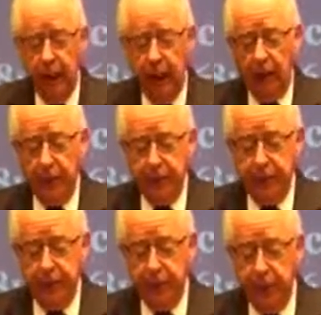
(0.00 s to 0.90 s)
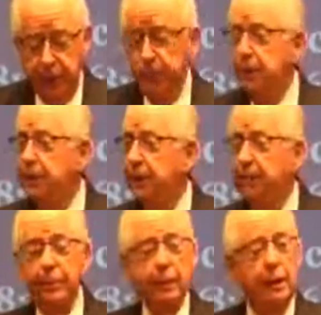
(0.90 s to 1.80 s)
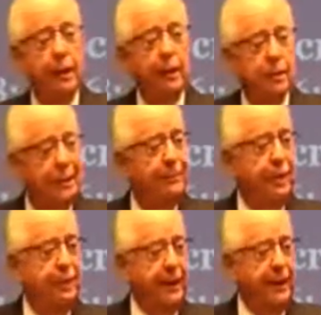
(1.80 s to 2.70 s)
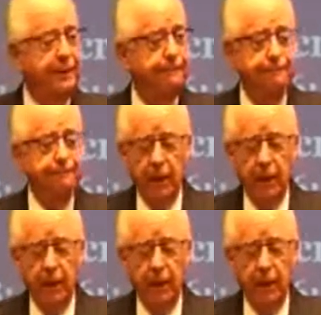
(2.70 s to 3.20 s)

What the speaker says: and to pursue the Jewish people is coming to an end.